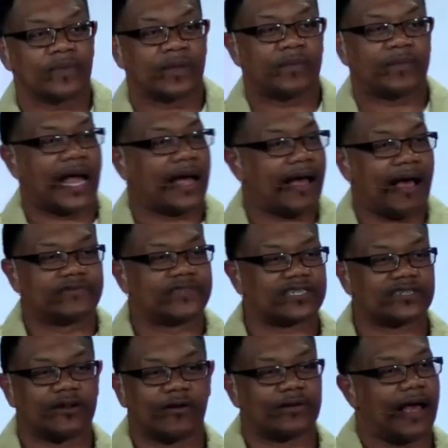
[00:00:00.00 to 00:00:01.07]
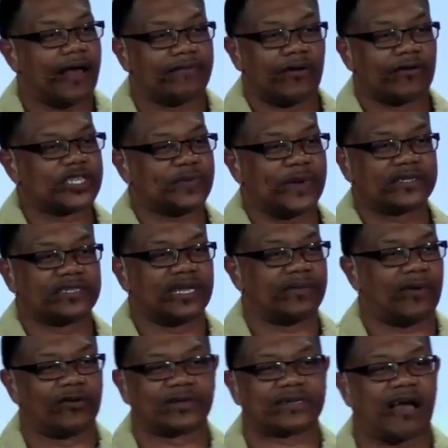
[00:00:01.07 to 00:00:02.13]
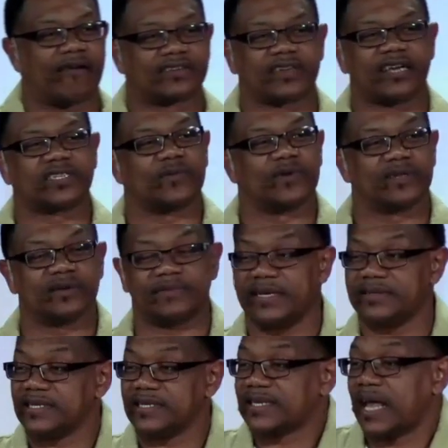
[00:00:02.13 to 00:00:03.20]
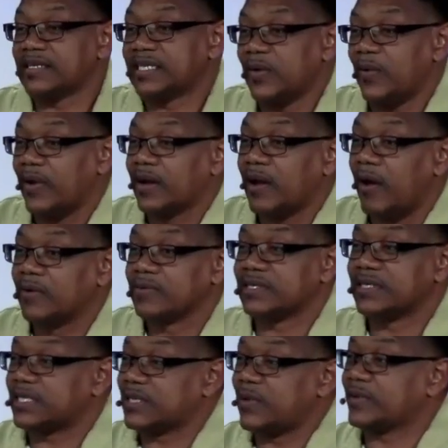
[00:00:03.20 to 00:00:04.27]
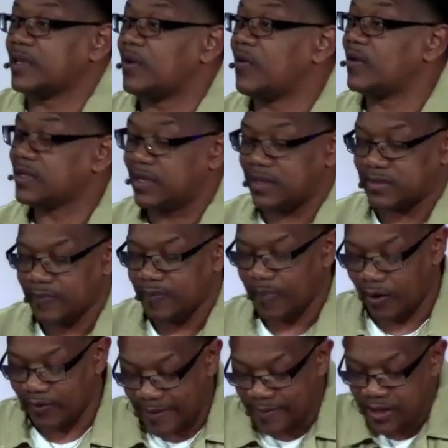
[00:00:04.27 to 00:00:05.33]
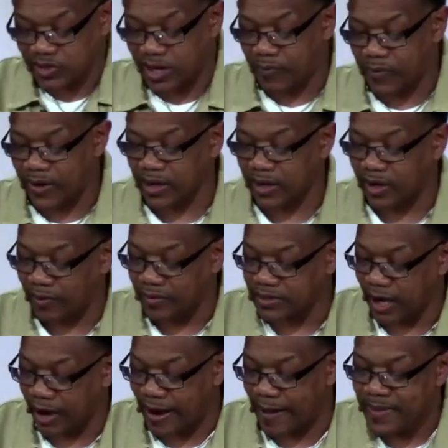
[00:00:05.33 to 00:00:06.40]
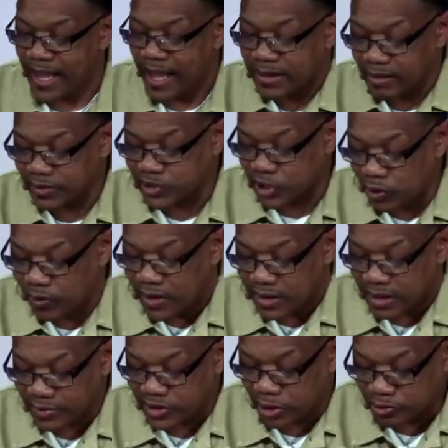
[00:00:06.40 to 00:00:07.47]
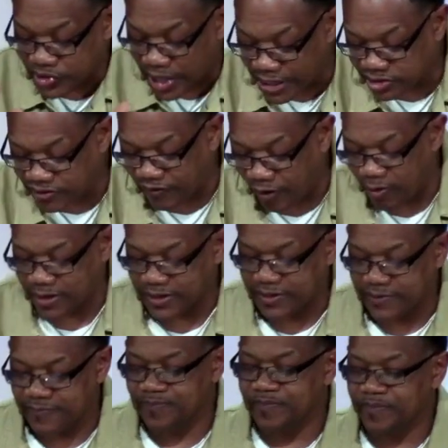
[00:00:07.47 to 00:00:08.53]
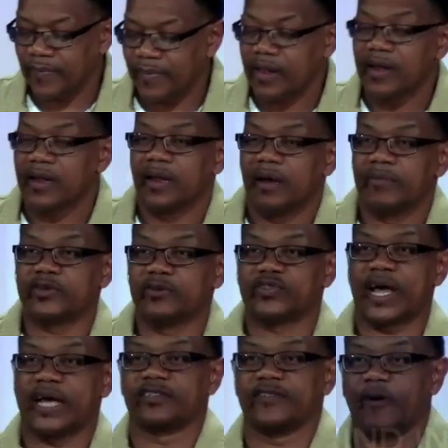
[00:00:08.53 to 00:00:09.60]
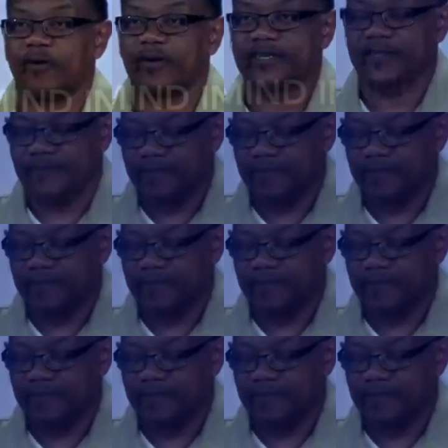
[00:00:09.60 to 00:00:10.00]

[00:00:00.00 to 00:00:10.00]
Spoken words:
But I've learned to speak to them, hold a conversation with them, and just kind of see where it goes and just see what the Lord does. All right, so operate in courage. All right, number two, change your focus. Number two, change your focus.